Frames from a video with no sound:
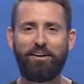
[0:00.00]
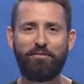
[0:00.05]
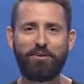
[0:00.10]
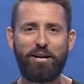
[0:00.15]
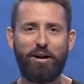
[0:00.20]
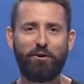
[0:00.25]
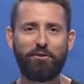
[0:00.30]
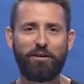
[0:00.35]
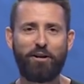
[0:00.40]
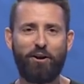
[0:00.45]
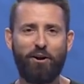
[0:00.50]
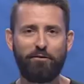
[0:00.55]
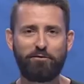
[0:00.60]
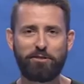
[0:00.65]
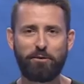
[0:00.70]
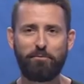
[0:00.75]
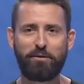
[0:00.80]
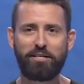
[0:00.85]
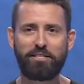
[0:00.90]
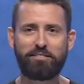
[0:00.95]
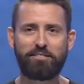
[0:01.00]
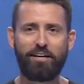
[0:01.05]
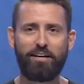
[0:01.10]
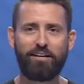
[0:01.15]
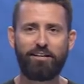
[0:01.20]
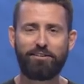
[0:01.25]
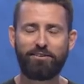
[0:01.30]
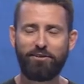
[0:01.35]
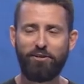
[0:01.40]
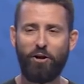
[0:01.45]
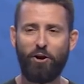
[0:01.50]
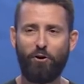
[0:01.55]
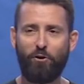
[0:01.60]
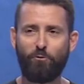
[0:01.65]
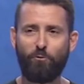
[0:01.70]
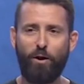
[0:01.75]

every now and then I'll have somebody say, you know,